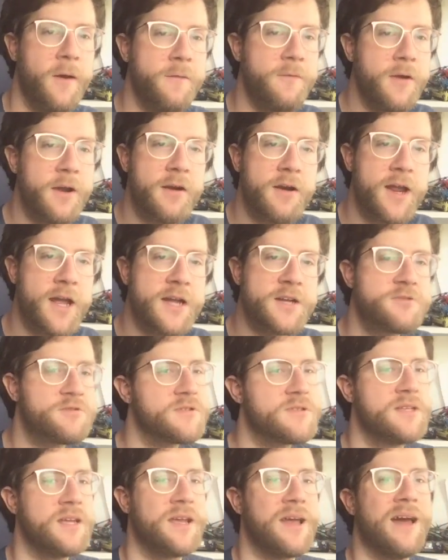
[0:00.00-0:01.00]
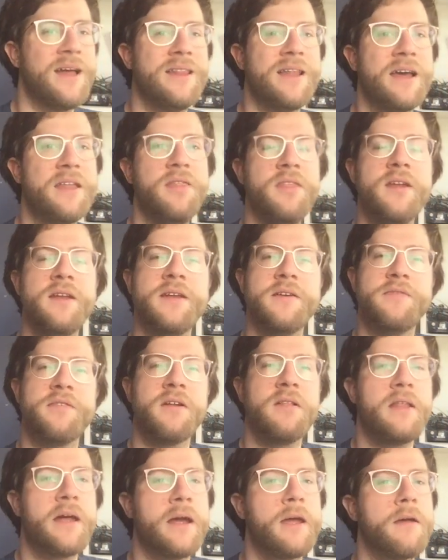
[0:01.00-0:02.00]
Very interesting. I like the
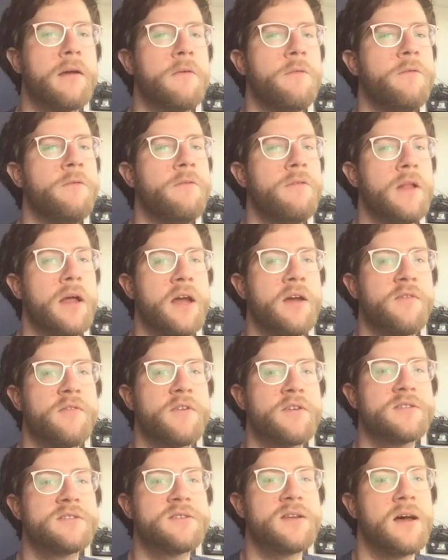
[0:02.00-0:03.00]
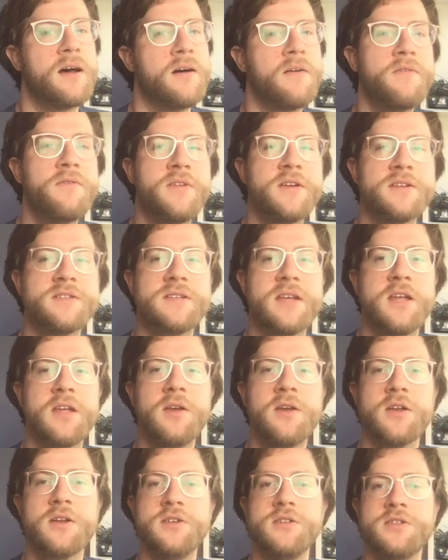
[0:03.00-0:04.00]
different flavors of this that
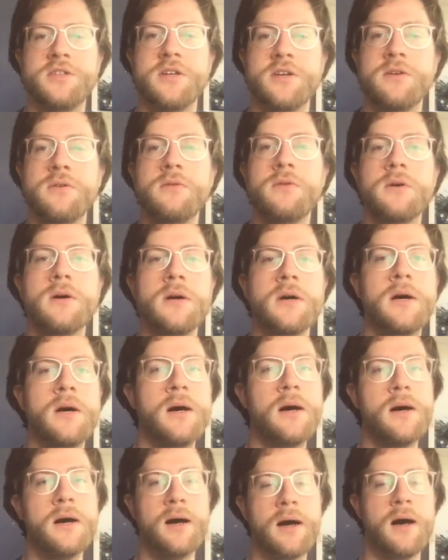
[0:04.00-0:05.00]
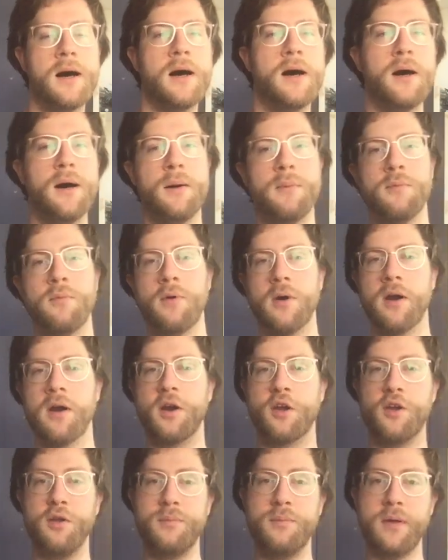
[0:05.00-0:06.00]
you can do. Where
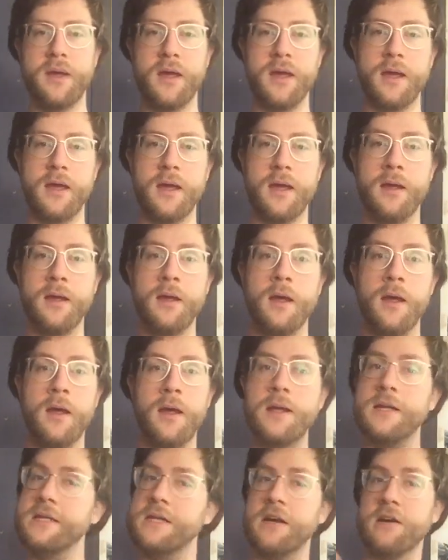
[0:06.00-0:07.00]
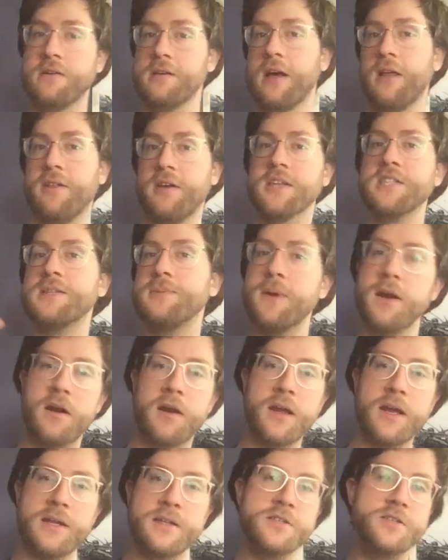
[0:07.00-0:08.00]
it could be near-death
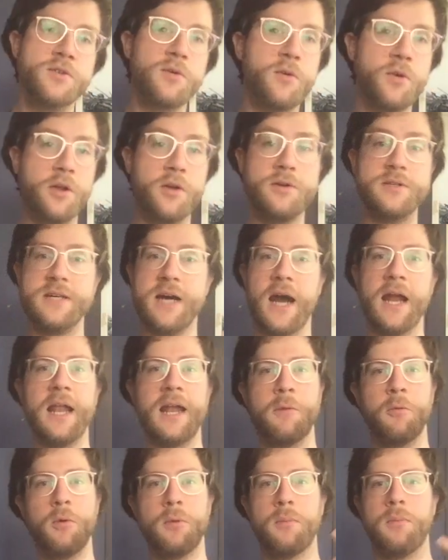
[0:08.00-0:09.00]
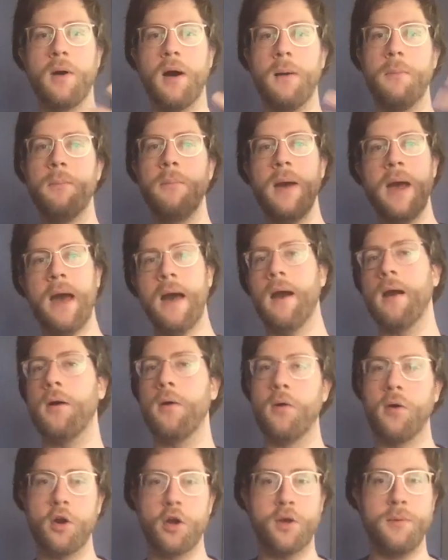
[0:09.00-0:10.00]
experience, or you died and were brought back,
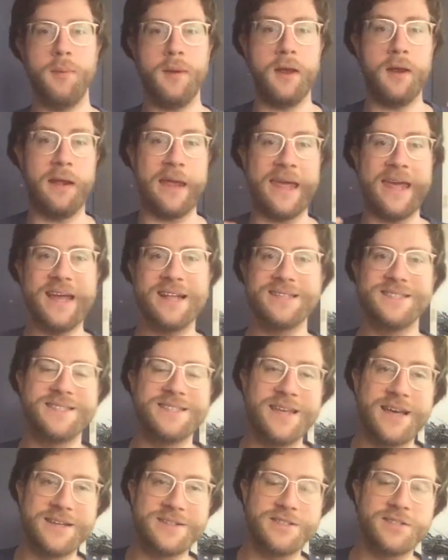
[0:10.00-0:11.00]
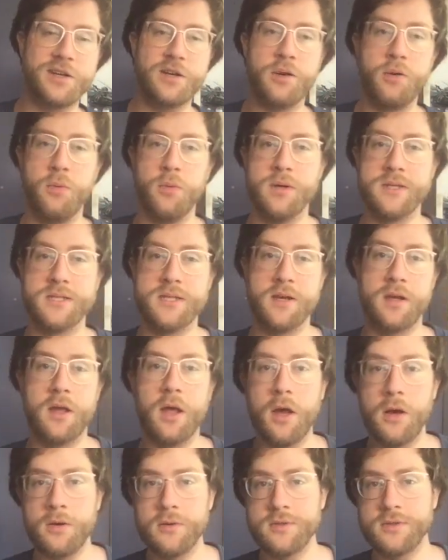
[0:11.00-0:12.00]
or it could be an ancestor who was a
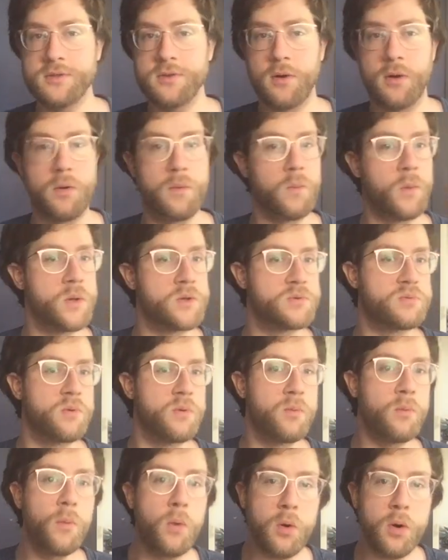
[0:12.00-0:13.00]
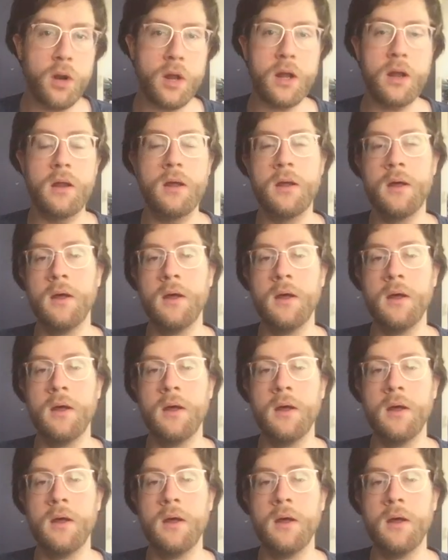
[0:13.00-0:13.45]
ghost or was rewarded.